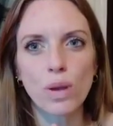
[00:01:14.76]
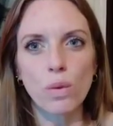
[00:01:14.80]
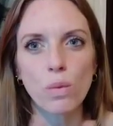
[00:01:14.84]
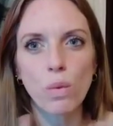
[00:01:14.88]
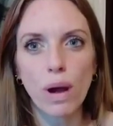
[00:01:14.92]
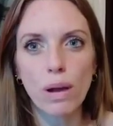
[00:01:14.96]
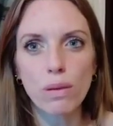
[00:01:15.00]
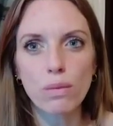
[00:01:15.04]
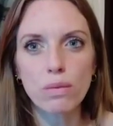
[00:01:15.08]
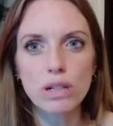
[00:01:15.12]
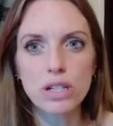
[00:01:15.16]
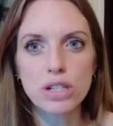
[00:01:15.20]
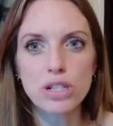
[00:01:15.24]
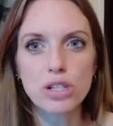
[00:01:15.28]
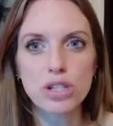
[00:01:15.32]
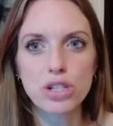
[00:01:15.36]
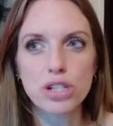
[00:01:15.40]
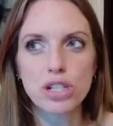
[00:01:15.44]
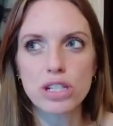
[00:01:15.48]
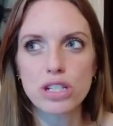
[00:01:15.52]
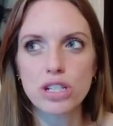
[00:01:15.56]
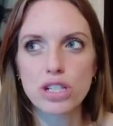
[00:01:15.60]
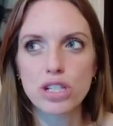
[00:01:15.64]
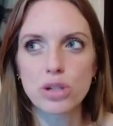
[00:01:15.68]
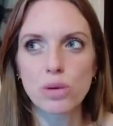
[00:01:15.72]
would
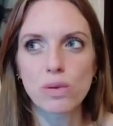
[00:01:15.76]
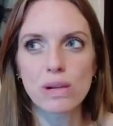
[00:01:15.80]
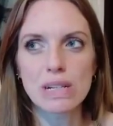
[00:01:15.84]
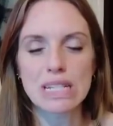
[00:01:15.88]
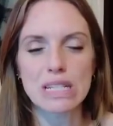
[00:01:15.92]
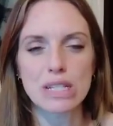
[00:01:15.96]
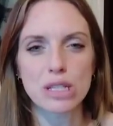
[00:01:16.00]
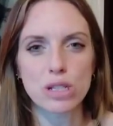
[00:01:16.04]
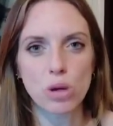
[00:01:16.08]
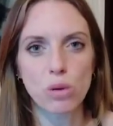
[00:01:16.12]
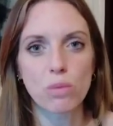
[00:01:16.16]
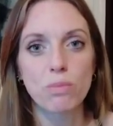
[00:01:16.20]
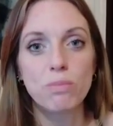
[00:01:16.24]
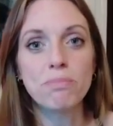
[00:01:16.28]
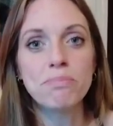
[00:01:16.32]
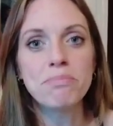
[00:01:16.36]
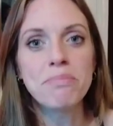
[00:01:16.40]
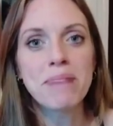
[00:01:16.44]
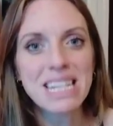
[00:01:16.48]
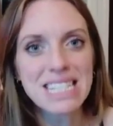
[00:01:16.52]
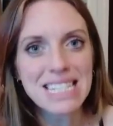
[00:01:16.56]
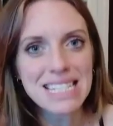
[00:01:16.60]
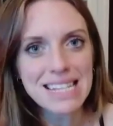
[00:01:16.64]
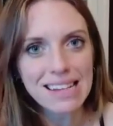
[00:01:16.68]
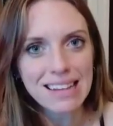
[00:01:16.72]
she do it so
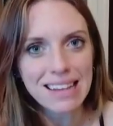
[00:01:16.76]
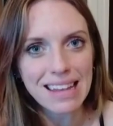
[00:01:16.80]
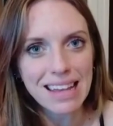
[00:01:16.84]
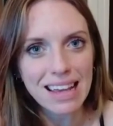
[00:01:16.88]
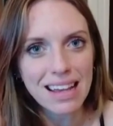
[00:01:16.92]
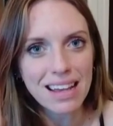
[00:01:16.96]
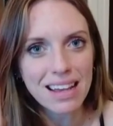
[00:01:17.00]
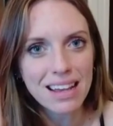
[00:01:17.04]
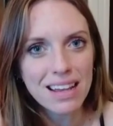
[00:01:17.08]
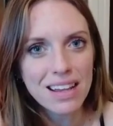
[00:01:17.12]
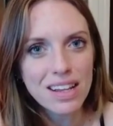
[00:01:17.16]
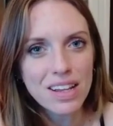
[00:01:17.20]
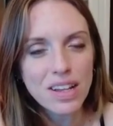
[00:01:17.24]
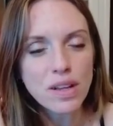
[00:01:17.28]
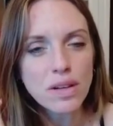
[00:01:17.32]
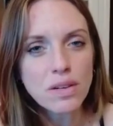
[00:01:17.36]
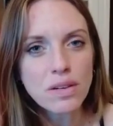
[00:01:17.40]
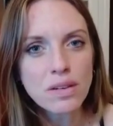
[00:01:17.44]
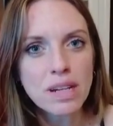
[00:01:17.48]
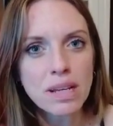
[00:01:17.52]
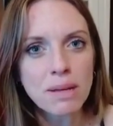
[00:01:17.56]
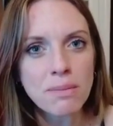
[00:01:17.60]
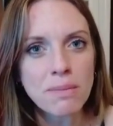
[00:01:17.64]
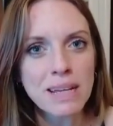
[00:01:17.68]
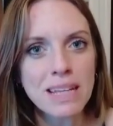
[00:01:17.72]
messily? You know
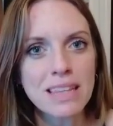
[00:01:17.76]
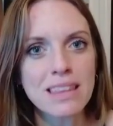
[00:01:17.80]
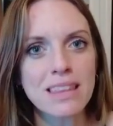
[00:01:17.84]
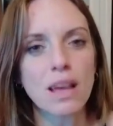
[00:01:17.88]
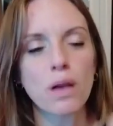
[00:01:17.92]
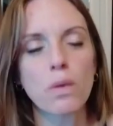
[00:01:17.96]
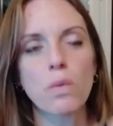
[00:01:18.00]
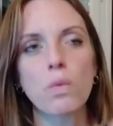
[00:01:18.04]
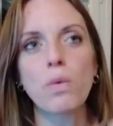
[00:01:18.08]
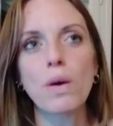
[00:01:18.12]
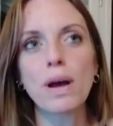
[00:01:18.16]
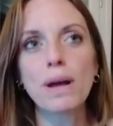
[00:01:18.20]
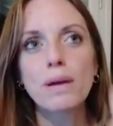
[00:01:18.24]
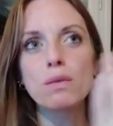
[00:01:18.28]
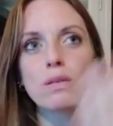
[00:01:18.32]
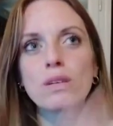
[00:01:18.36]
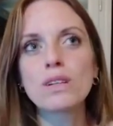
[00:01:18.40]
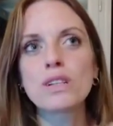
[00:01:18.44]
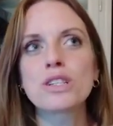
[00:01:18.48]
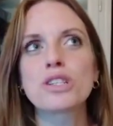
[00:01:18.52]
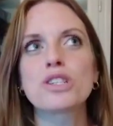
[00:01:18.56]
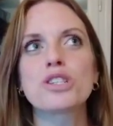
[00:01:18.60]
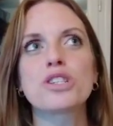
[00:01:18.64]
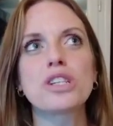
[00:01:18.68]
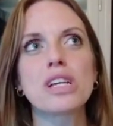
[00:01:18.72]
what I mean? Like, why
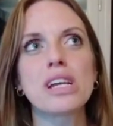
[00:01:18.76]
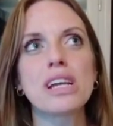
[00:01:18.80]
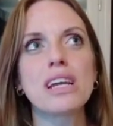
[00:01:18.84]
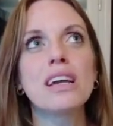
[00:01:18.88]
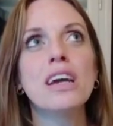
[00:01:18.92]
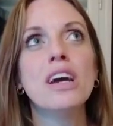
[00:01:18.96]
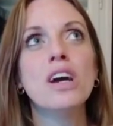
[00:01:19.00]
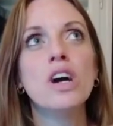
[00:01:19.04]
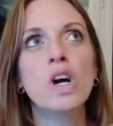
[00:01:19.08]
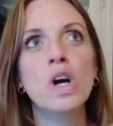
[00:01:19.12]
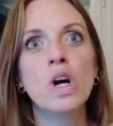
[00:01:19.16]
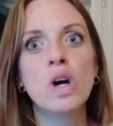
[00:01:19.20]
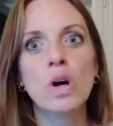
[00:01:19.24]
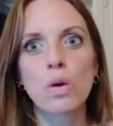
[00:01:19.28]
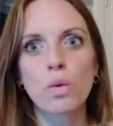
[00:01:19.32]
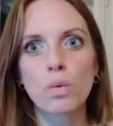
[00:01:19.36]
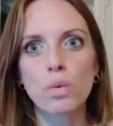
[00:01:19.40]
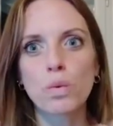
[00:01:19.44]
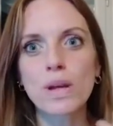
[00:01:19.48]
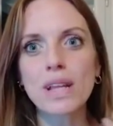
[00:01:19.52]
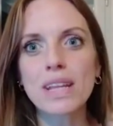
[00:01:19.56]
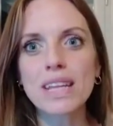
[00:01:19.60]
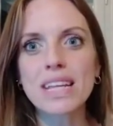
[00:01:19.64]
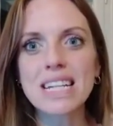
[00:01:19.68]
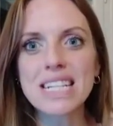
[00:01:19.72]
wouldn't she
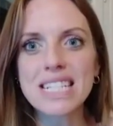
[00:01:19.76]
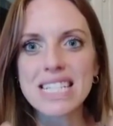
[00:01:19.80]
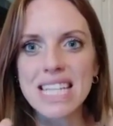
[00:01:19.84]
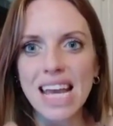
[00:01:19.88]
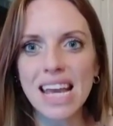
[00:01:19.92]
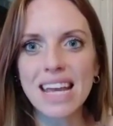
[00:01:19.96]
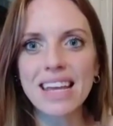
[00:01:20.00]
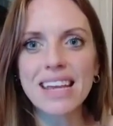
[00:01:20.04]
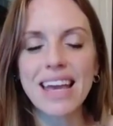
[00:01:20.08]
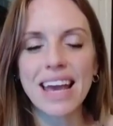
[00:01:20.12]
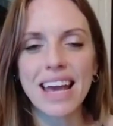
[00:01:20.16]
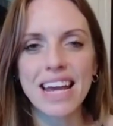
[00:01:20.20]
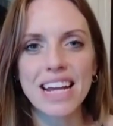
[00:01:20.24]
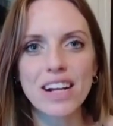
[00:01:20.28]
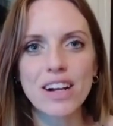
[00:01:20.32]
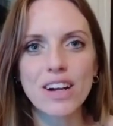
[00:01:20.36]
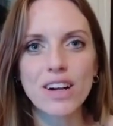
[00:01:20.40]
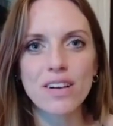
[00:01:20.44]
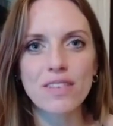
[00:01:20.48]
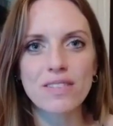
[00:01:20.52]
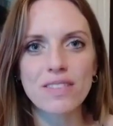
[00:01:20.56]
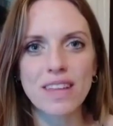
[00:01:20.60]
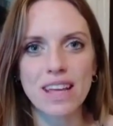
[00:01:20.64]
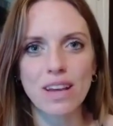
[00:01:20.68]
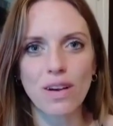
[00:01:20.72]
really take
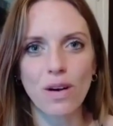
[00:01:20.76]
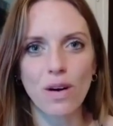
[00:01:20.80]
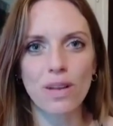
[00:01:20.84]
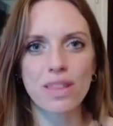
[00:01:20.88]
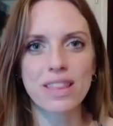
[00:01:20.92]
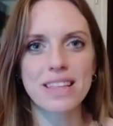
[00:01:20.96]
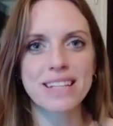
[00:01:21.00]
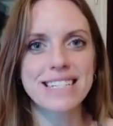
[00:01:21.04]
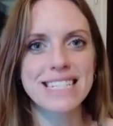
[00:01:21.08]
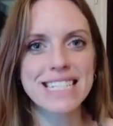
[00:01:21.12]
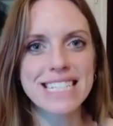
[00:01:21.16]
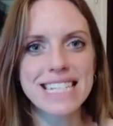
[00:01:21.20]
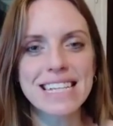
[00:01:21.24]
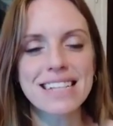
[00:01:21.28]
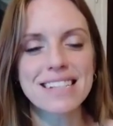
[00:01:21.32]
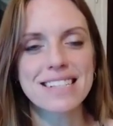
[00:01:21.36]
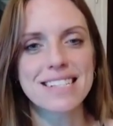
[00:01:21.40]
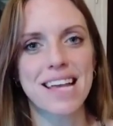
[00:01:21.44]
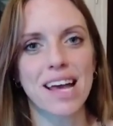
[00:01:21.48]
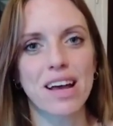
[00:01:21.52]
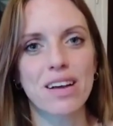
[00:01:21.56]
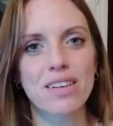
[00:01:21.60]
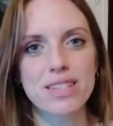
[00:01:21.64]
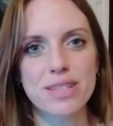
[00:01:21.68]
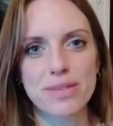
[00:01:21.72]
care of like all the
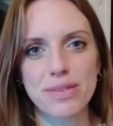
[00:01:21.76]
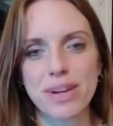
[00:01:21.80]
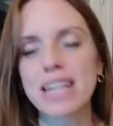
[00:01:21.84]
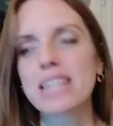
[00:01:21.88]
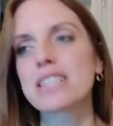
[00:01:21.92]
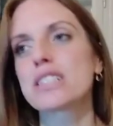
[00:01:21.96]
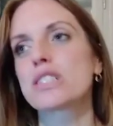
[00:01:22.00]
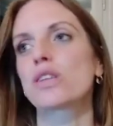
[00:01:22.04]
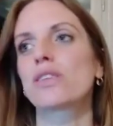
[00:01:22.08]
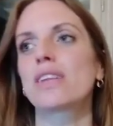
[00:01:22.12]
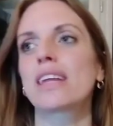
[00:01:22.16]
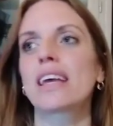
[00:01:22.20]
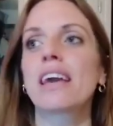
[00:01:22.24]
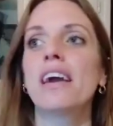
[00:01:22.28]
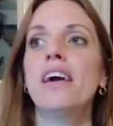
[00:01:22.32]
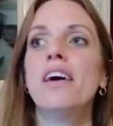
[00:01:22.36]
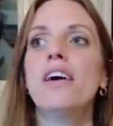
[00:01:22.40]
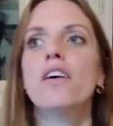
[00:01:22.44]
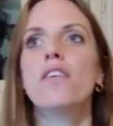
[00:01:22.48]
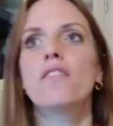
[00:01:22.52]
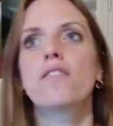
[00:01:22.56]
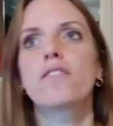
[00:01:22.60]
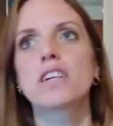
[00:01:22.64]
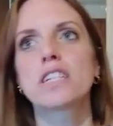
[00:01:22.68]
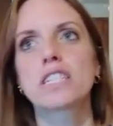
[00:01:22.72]
details, right? So like
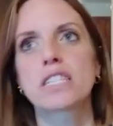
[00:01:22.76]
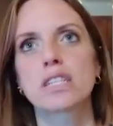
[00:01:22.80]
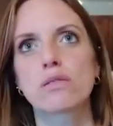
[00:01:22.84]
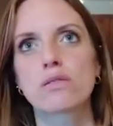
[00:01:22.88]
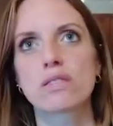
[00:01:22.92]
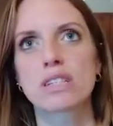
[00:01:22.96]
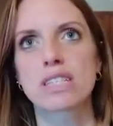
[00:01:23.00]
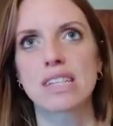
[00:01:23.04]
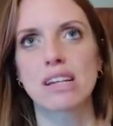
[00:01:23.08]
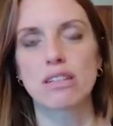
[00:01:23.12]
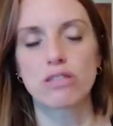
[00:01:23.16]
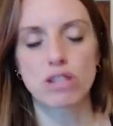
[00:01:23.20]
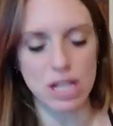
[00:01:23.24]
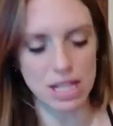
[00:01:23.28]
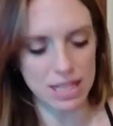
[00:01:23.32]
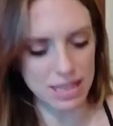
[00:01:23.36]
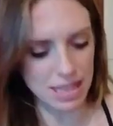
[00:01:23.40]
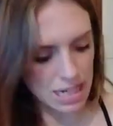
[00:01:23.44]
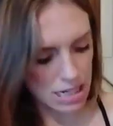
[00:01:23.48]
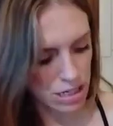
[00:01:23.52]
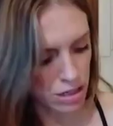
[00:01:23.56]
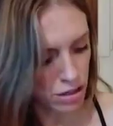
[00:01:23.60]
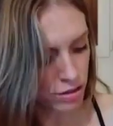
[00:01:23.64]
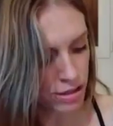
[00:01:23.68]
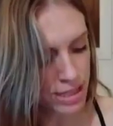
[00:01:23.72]
first he was slouching,
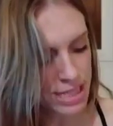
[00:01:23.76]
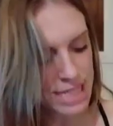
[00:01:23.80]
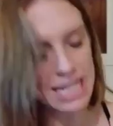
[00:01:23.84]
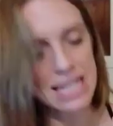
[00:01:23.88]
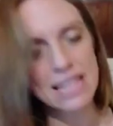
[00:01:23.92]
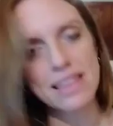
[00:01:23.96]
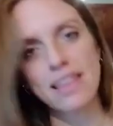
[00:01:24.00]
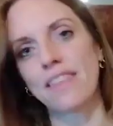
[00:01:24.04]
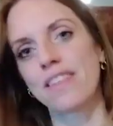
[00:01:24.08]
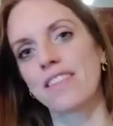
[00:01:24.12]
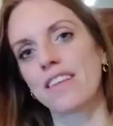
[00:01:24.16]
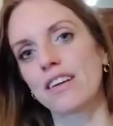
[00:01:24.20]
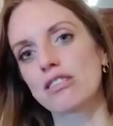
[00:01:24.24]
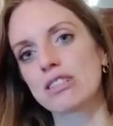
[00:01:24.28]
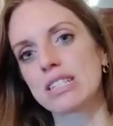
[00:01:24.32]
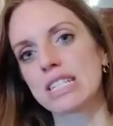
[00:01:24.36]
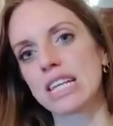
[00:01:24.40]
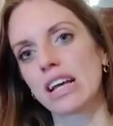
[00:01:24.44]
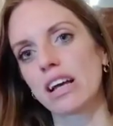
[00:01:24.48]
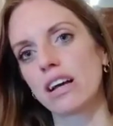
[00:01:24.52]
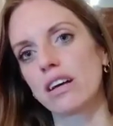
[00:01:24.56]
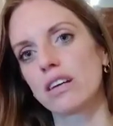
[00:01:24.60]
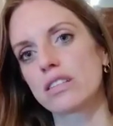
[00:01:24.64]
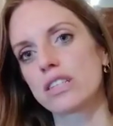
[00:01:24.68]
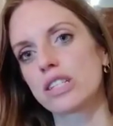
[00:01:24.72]
then you see that there's
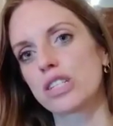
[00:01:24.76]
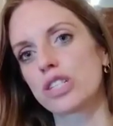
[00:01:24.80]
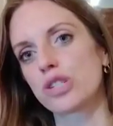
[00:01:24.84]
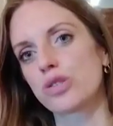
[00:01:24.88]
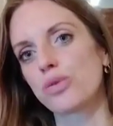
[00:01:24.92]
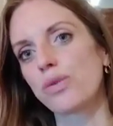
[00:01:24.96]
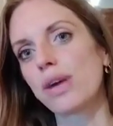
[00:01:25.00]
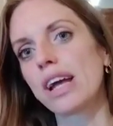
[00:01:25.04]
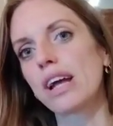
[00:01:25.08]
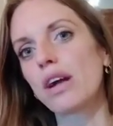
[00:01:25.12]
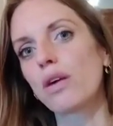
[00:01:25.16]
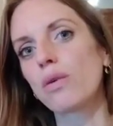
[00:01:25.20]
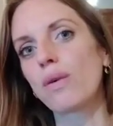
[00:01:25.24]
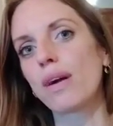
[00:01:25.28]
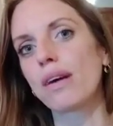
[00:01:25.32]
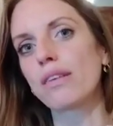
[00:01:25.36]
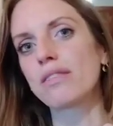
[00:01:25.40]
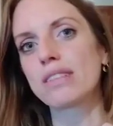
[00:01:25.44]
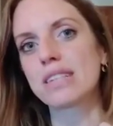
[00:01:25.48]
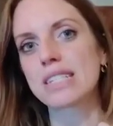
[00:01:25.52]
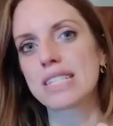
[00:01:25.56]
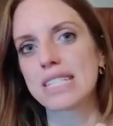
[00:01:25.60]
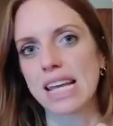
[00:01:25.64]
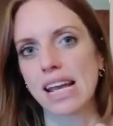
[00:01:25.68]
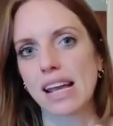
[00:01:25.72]
like a string
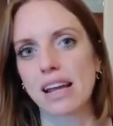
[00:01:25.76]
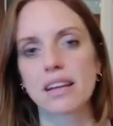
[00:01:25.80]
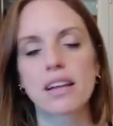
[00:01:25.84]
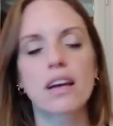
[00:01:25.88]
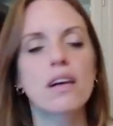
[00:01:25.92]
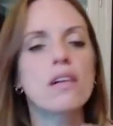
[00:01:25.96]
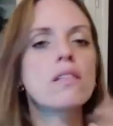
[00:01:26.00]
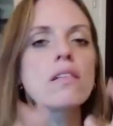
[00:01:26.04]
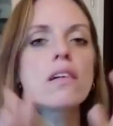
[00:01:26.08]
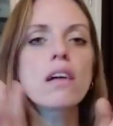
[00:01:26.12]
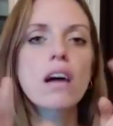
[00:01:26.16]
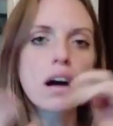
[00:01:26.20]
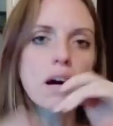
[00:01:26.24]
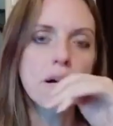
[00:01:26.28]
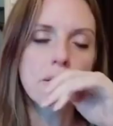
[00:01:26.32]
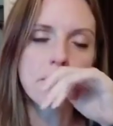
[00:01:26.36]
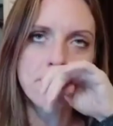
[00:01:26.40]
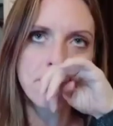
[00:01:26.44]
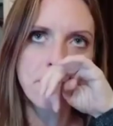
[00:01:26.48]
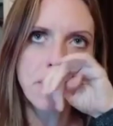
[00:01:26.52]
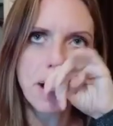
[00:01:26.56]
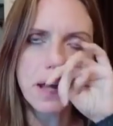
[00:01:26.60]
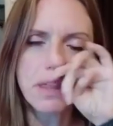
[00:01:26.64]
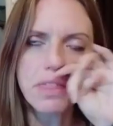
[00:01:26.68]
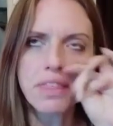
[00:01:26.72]
around his hand.
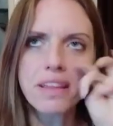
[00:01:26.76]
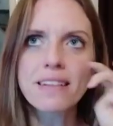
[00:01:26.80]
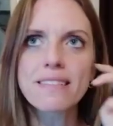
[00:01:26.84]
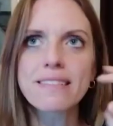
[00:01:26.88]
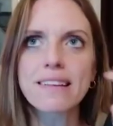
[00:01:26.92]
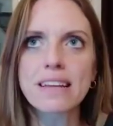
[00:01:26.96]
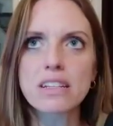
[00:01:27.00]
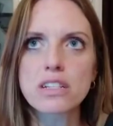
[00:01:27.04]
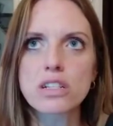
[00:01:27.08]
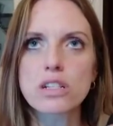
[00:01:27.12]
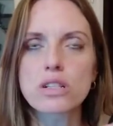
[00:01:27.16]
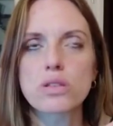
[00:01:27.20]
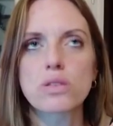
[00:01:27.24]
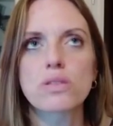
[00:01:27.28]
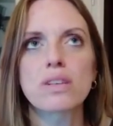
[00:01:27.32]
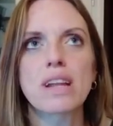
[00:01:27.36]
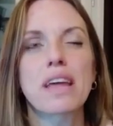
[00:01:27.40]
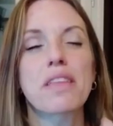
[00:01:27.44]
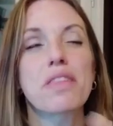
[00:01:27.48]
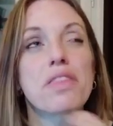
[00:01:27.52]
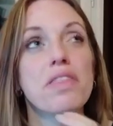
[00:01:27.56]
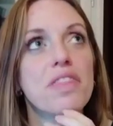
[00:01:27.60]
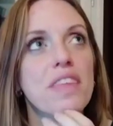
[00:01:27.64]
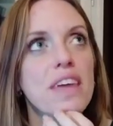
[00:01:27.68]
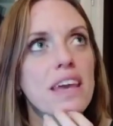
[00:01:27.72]
I think Danger Zone,
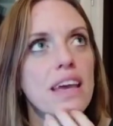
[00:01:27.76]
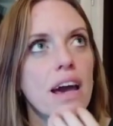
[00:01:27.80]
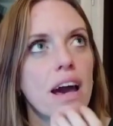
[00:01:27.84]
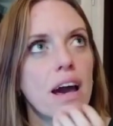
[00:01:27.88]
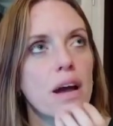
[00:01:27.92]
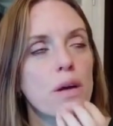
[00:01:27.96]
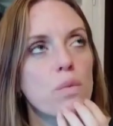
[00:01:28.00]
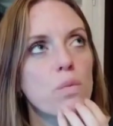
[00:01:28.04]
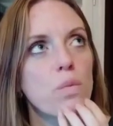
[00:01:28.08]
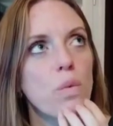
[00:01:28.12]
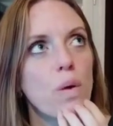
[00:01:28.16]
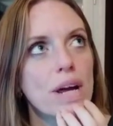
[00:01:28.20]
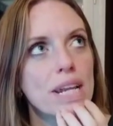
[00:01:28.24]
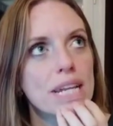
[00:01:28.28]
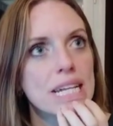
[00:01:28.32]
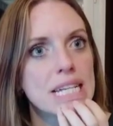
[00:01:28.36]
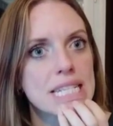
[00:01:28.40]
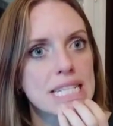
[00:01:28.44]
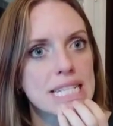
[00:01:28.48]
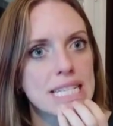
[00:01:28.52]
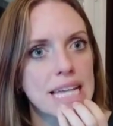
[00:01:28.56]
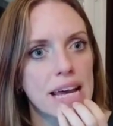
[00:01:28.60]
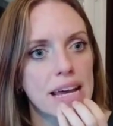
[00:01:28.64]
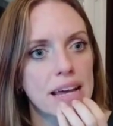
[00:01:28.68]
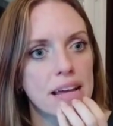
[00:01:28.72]
I want to
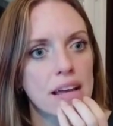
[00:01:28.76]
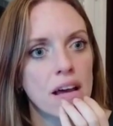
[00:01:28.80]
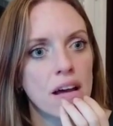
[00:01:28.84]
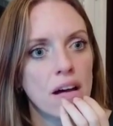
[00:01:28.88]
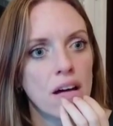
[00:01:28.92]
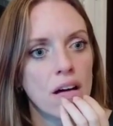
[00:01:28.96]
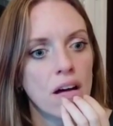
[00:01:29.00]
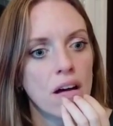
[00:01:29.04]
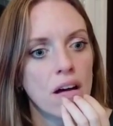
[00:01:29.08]
say,